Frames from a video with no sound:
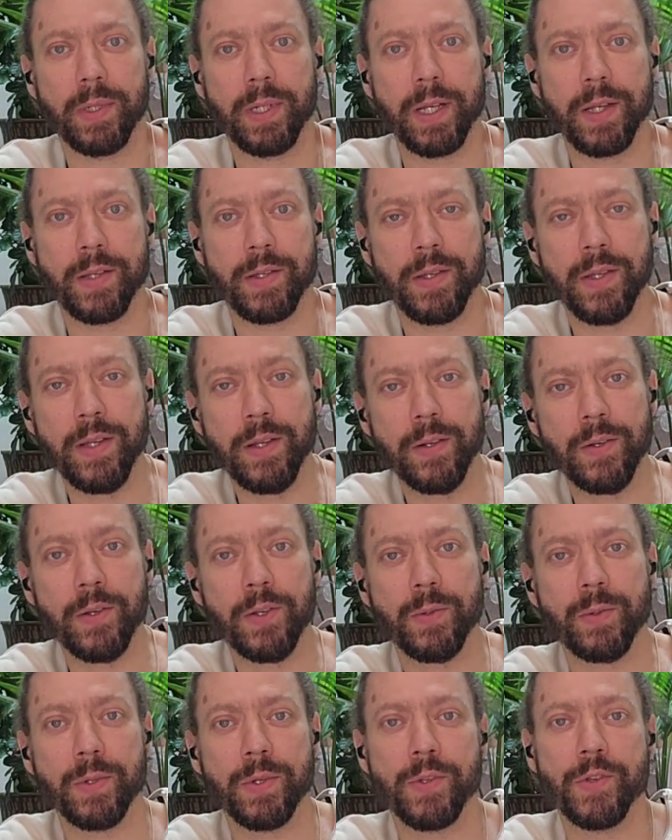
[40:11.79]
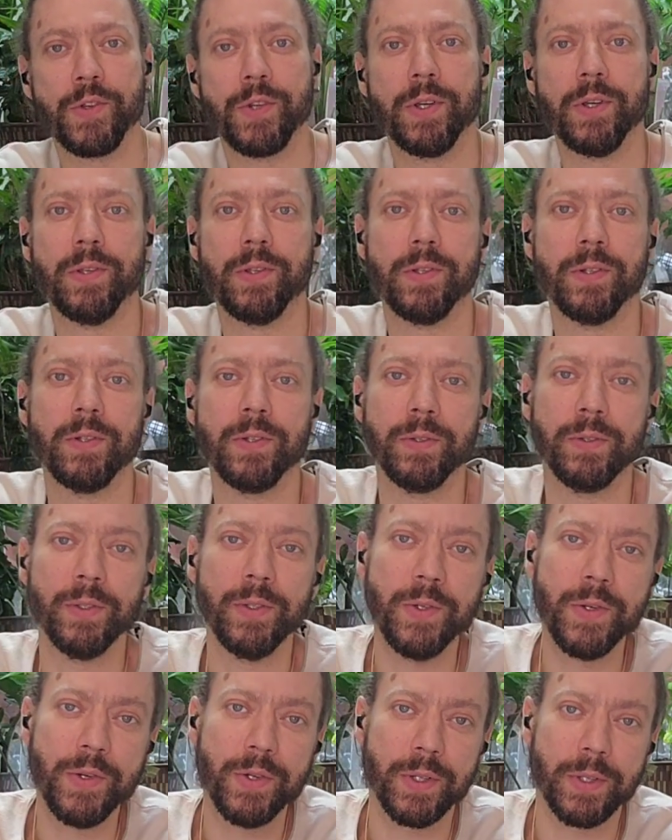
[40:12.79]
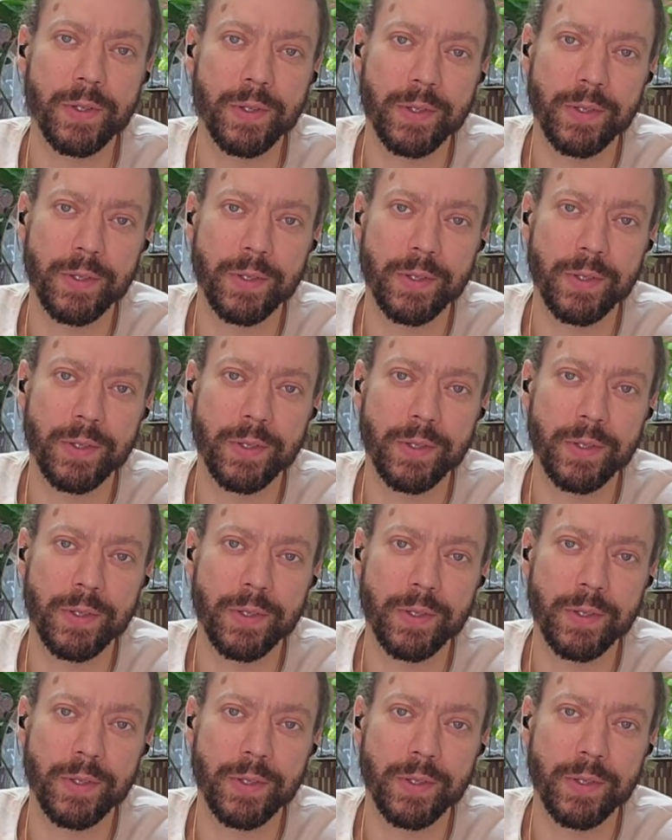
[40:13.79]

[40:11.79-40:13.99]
I see yours was just an illusion,